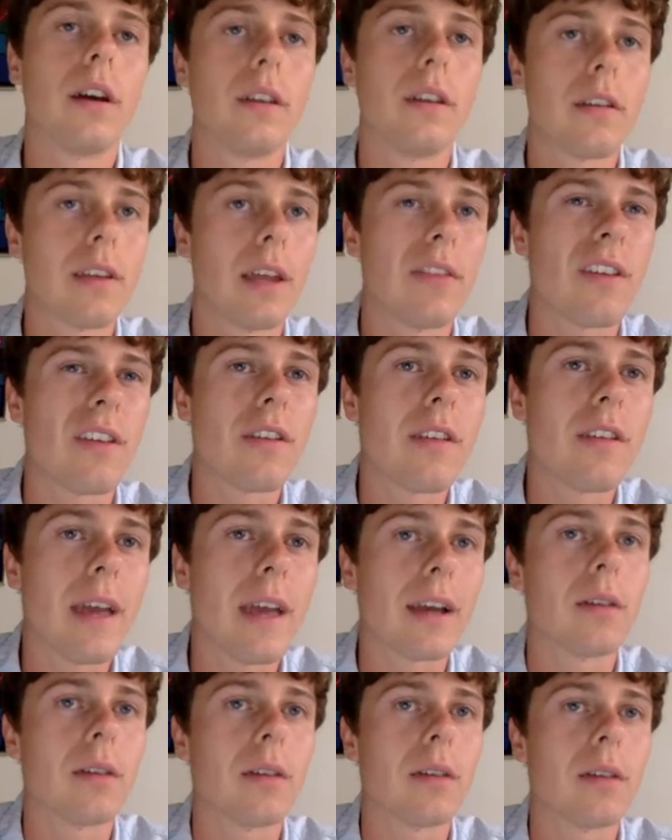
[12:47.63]
understand the
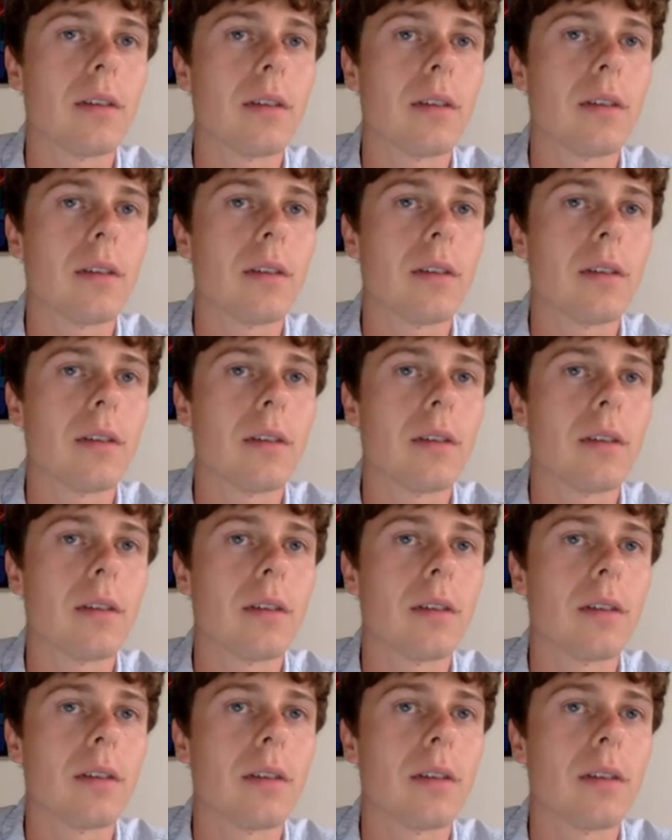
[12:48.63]
second point, to
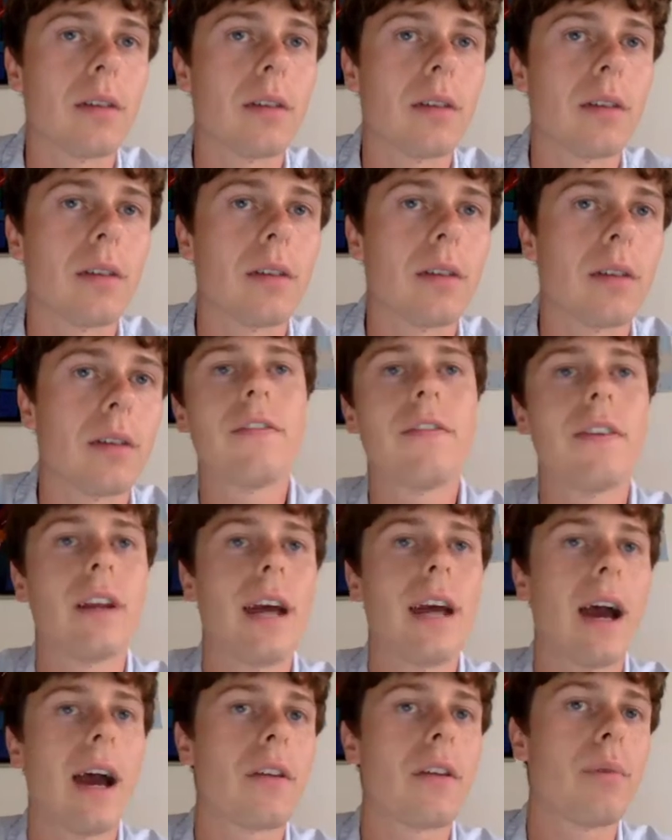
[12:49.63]
understand if
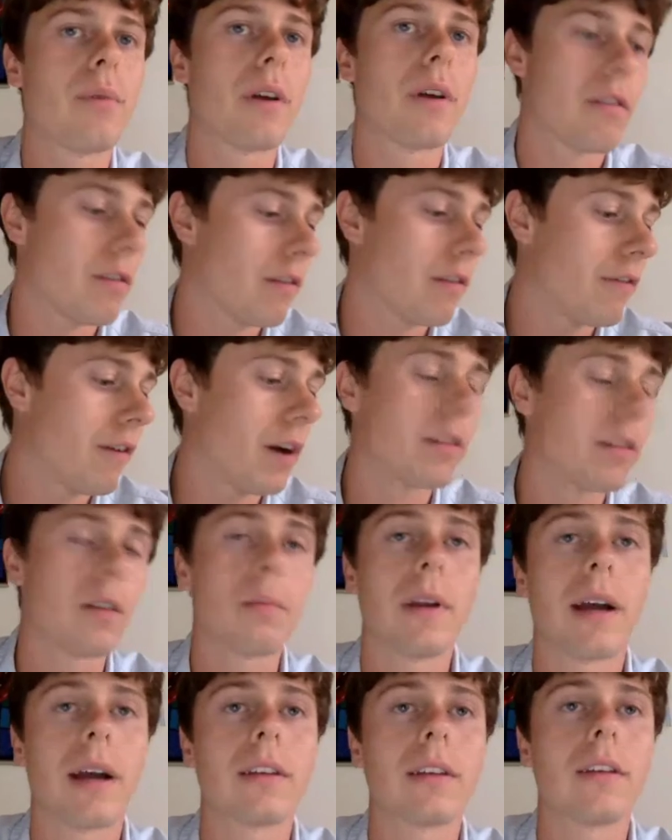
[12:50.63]
and how the presence of
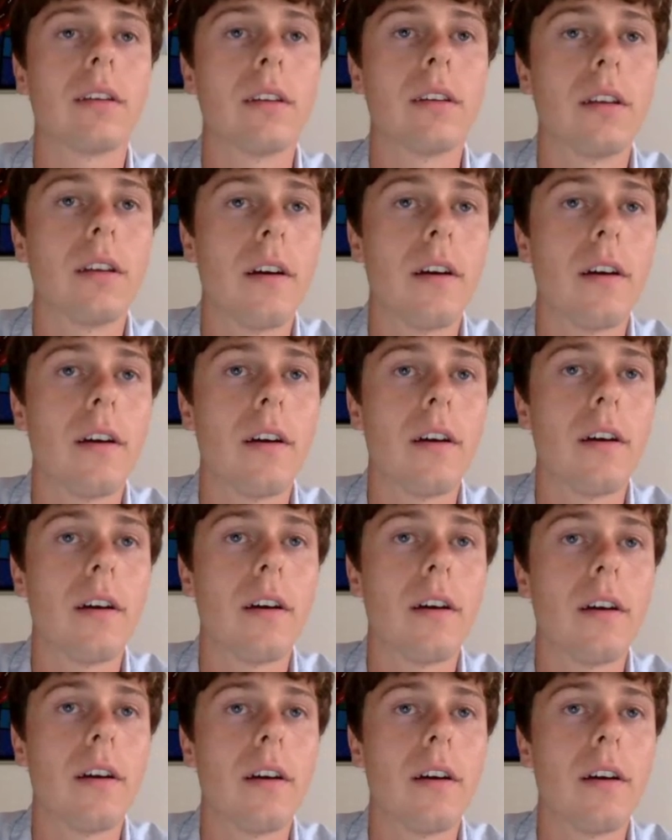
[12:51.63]
phytoplankton affects
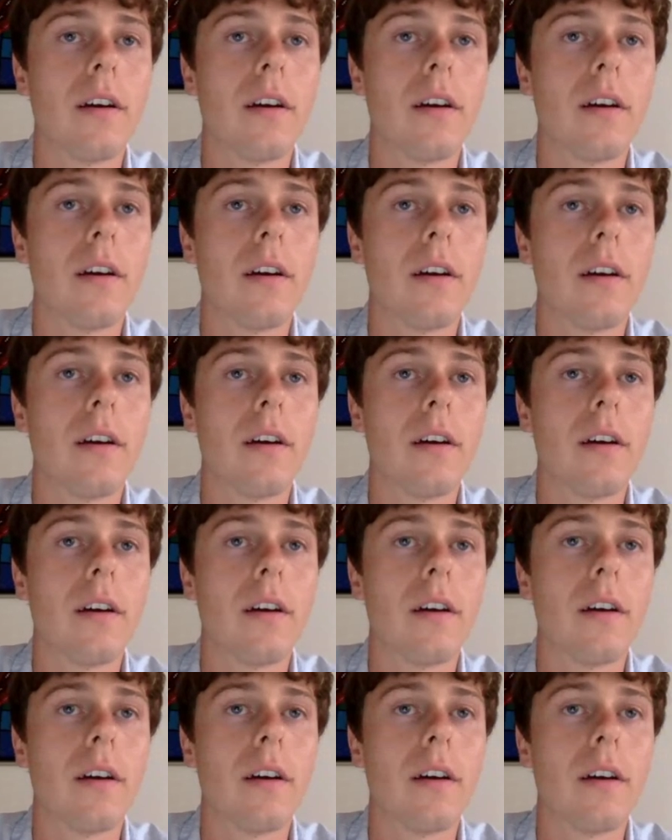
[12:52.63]
this
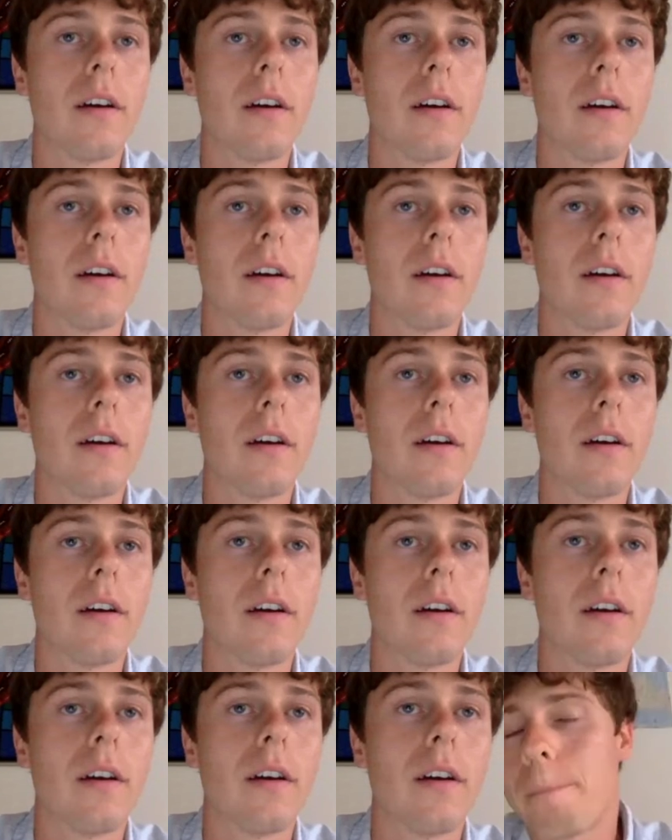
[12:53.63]
association.
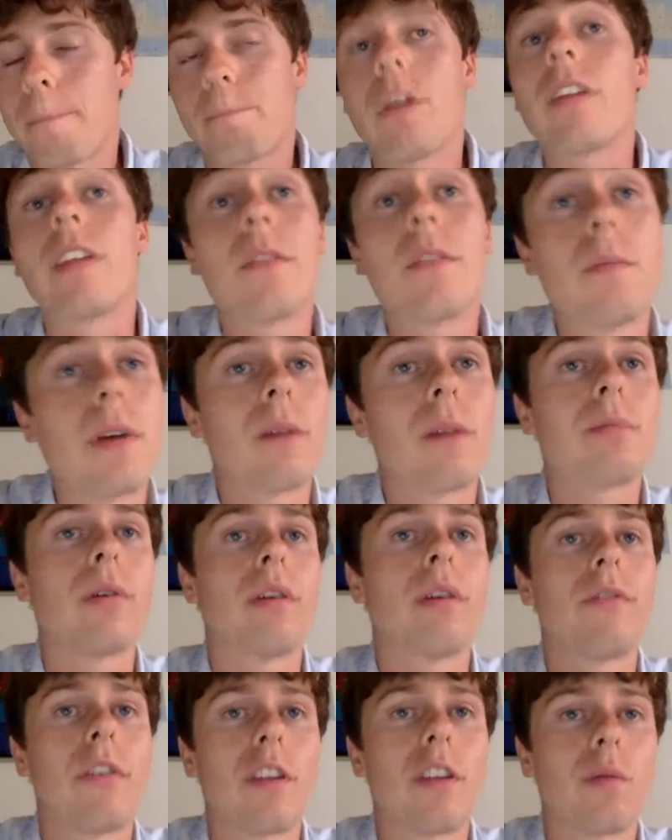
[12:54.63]
There seems to
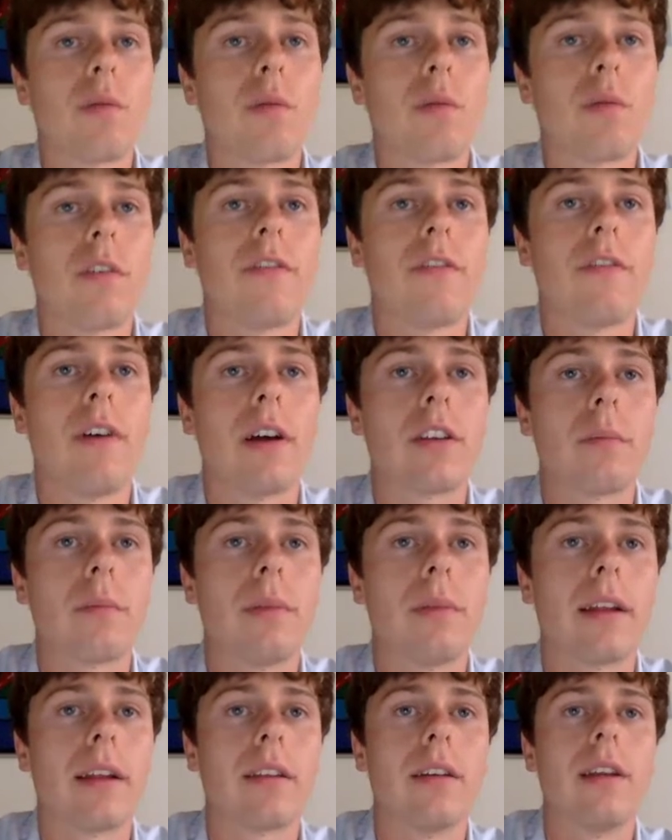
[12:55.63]
be a preference with
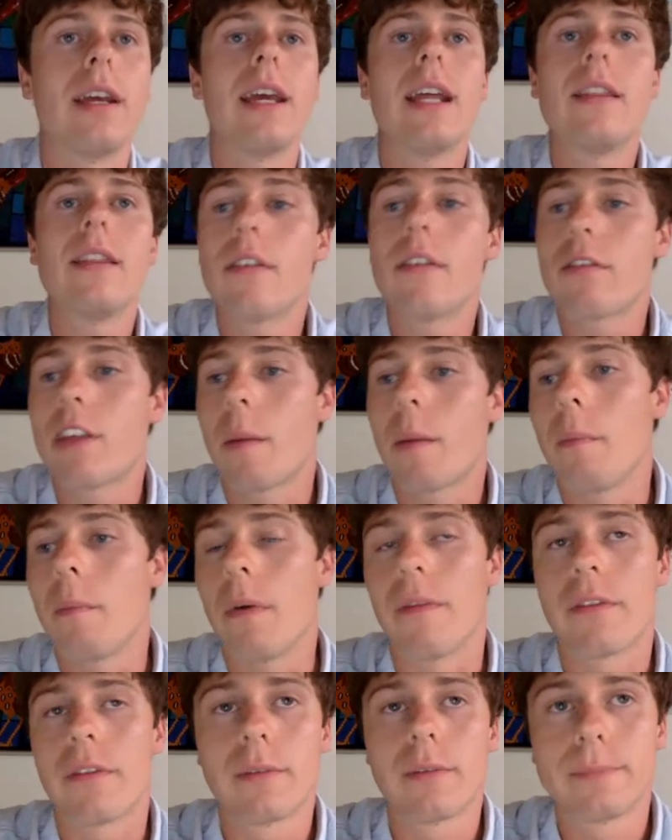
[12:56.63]
phytoplankton in the
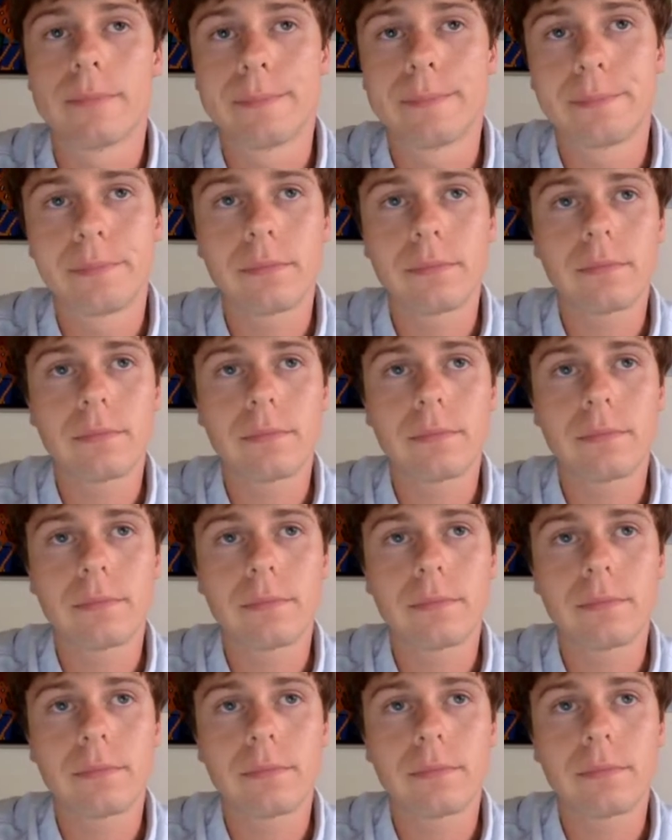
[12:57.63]
summer months.